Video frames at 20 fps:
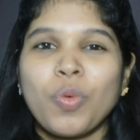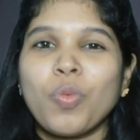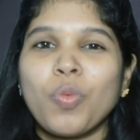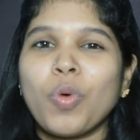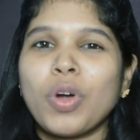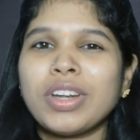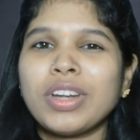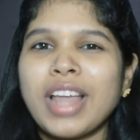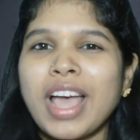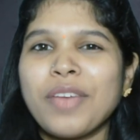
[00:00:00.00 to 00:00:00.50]

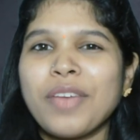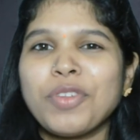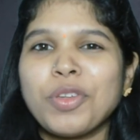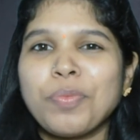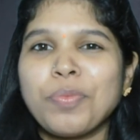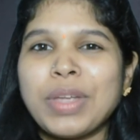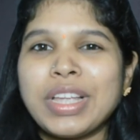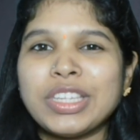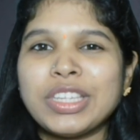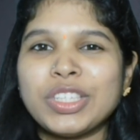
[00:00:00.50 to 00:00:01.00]
What have
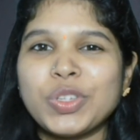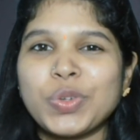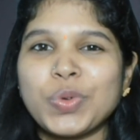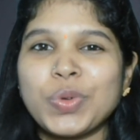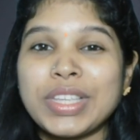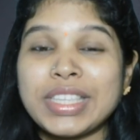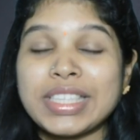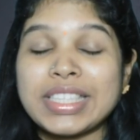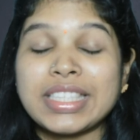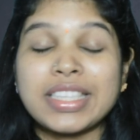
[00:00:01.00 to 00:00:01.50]
you been
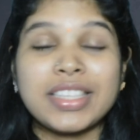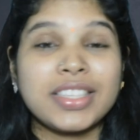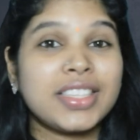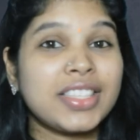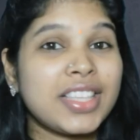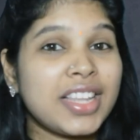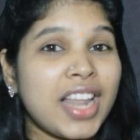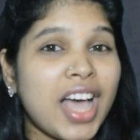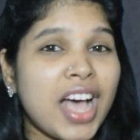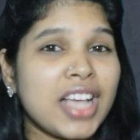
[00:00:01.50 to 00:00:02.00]
doing since
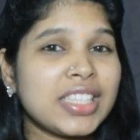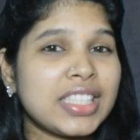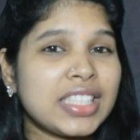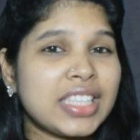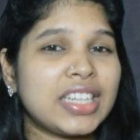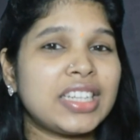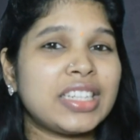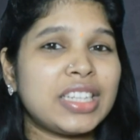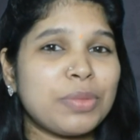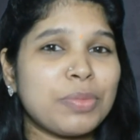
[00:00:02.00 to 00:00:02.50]
the last
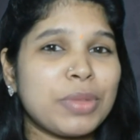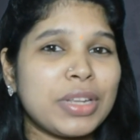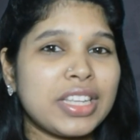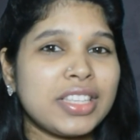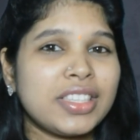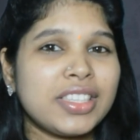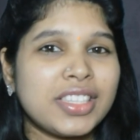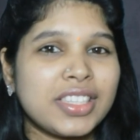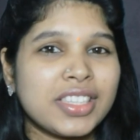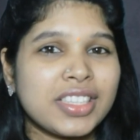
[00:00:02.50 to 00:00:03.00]
30
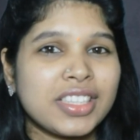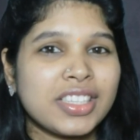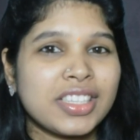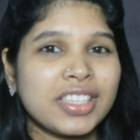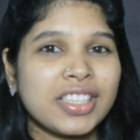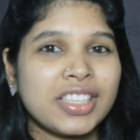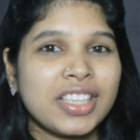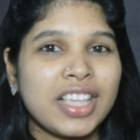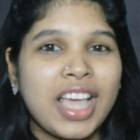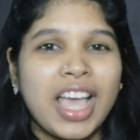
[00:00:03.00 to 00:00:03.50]
minutes?
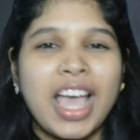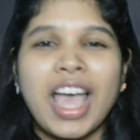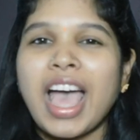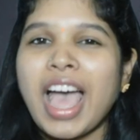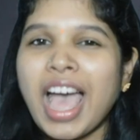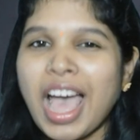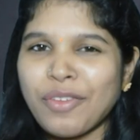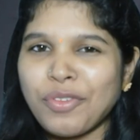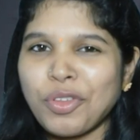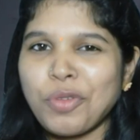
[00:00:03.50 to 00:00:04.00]

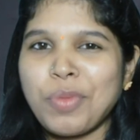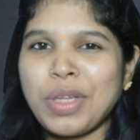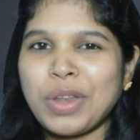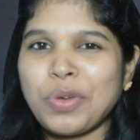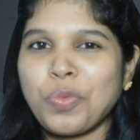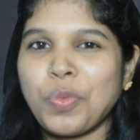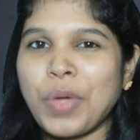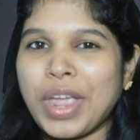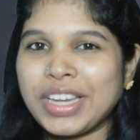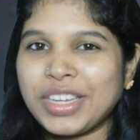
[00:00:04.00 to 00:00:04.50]
Have you
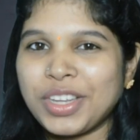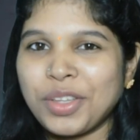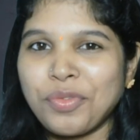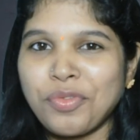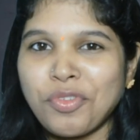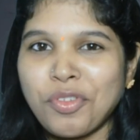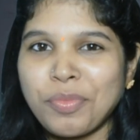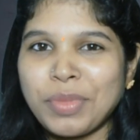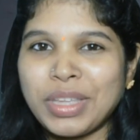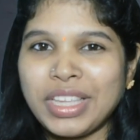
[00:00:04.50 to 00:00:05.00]
been waiting
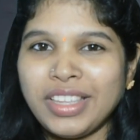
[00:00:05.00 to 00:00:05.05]
for me?